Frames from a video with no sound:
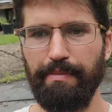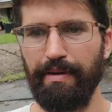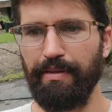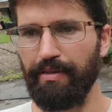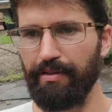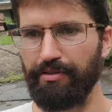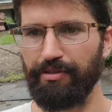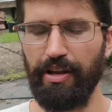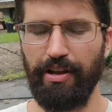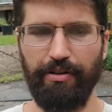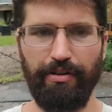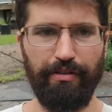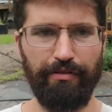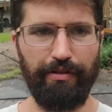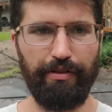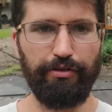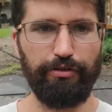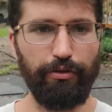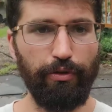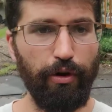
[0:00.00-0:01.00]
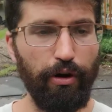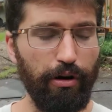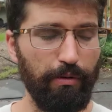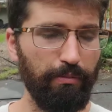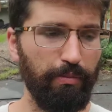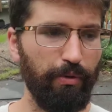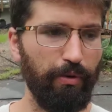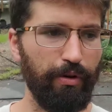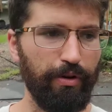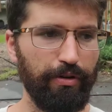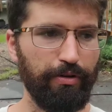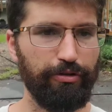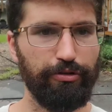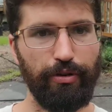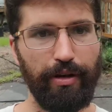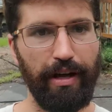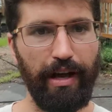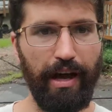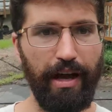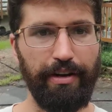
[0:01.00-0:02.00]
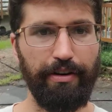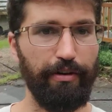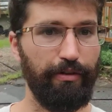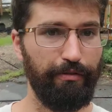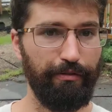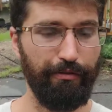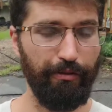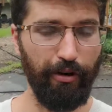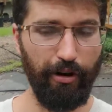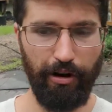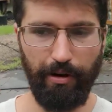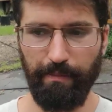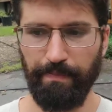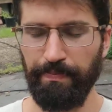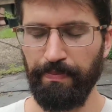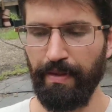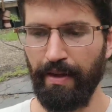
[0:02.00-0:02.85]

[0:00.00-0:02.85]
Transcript: in the center of this long board so I don't fall.